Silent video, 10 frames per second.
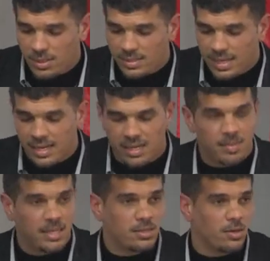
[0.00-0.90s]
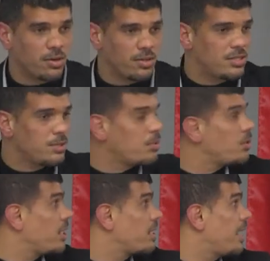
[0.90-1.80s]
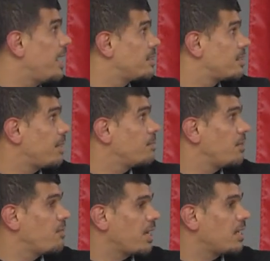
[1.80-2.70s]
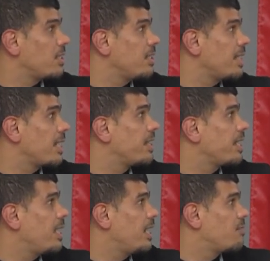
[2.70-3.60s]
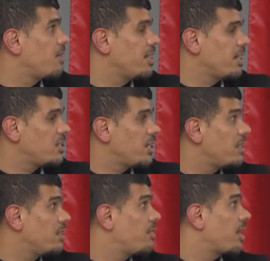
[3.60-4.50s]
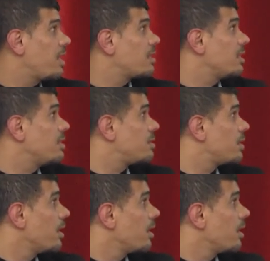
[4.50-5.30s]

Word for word: this agreement or this project has some difficulty, technical and financial difficulties.